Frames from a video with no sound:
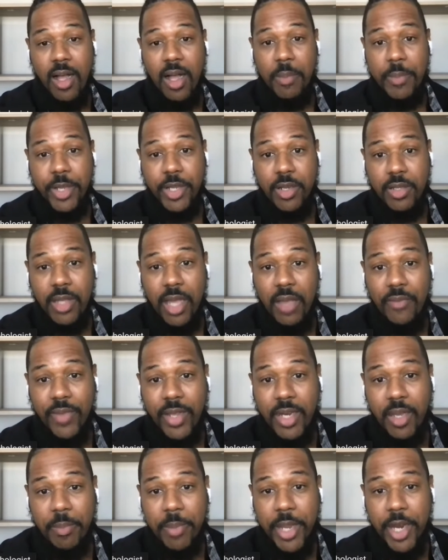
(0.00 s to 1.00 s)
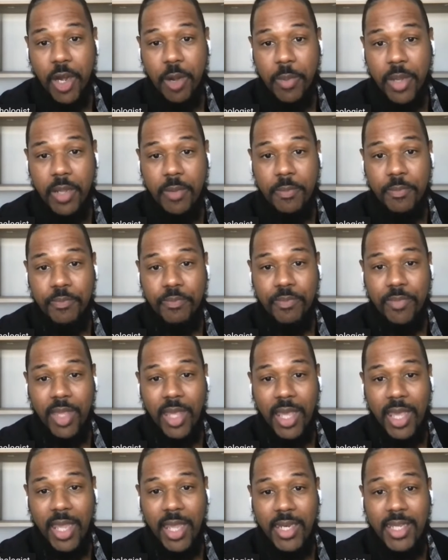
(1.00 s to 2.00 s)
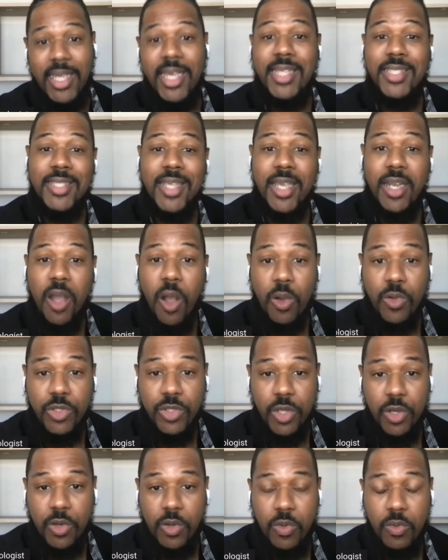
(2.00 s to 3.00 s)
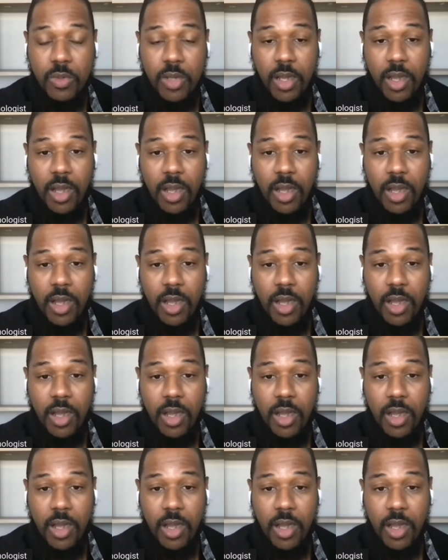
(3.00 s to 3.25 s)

in your life and impairment. And kids can also